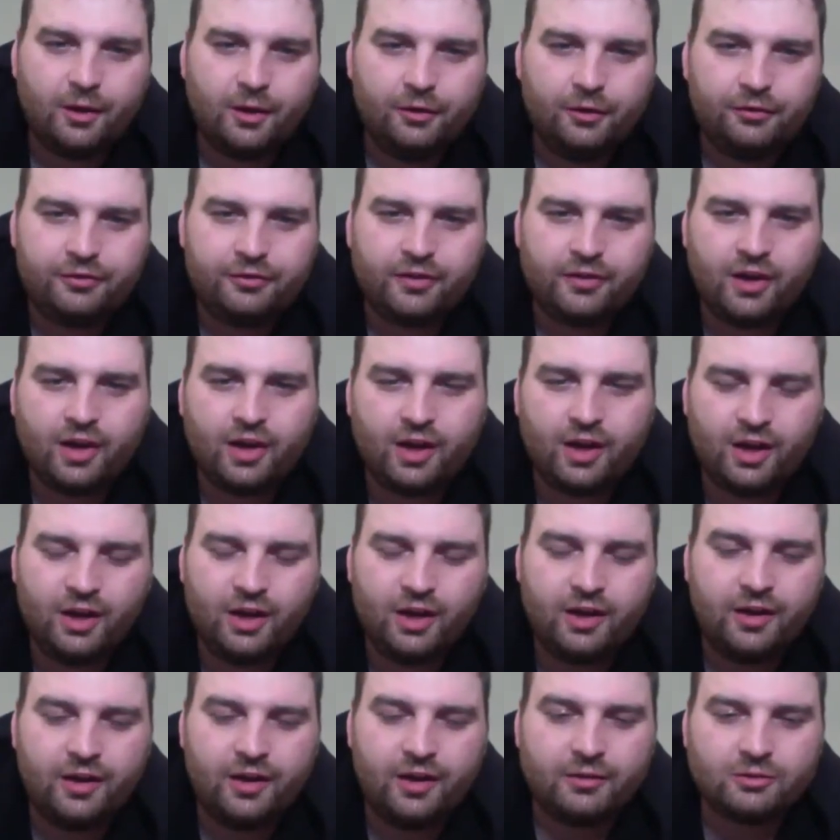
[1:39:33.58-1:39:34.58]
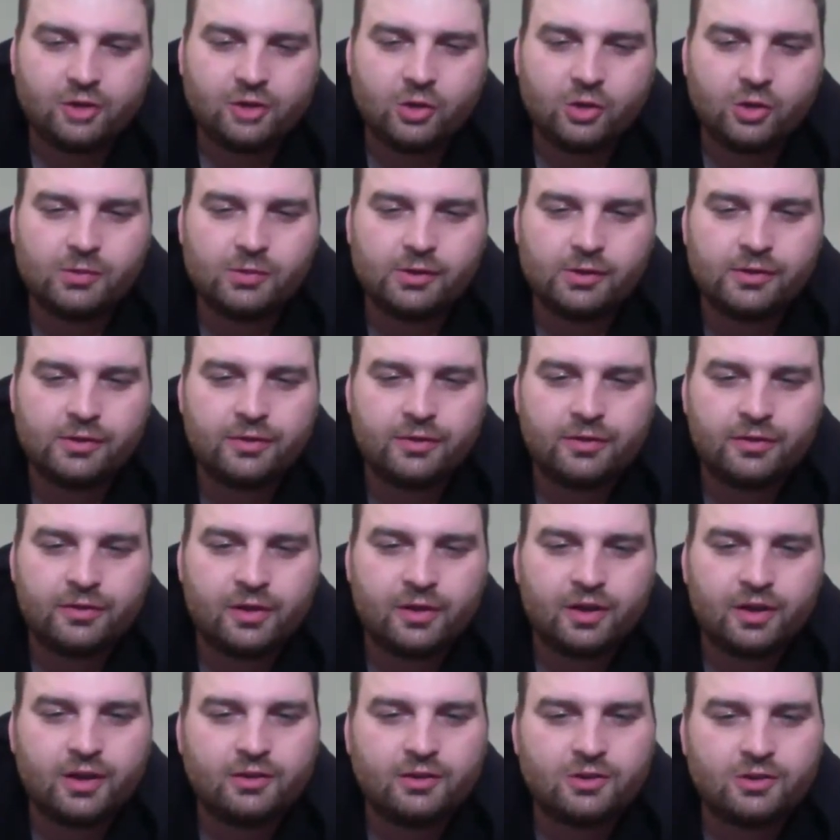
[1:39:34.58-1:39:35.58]
else going with
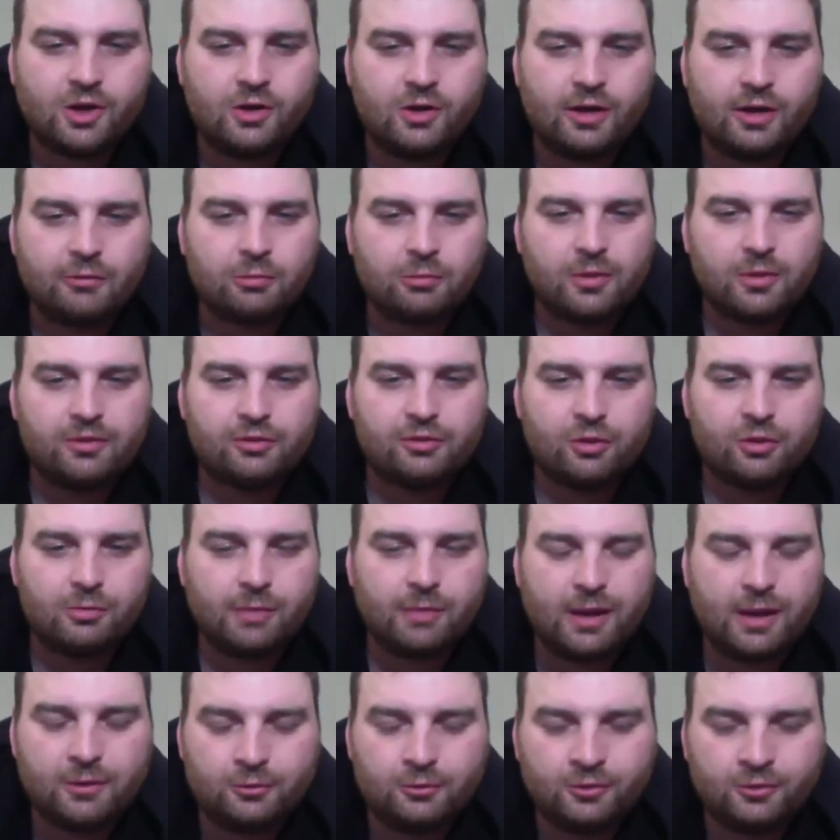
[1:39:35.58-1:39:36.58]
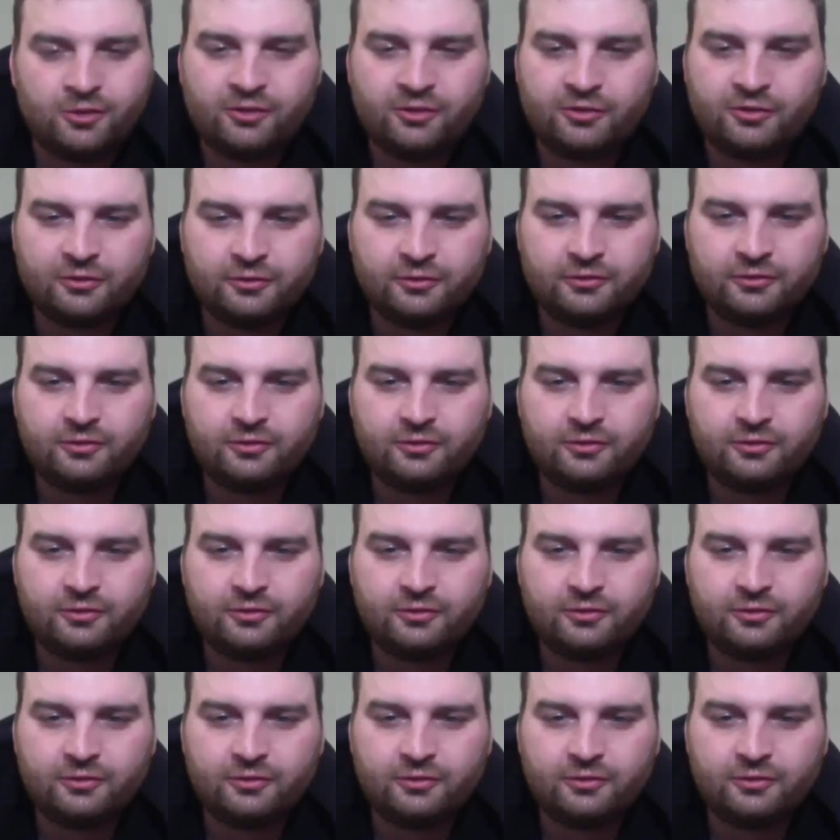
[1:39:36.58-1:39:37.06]
no? Everybody's going Patriots.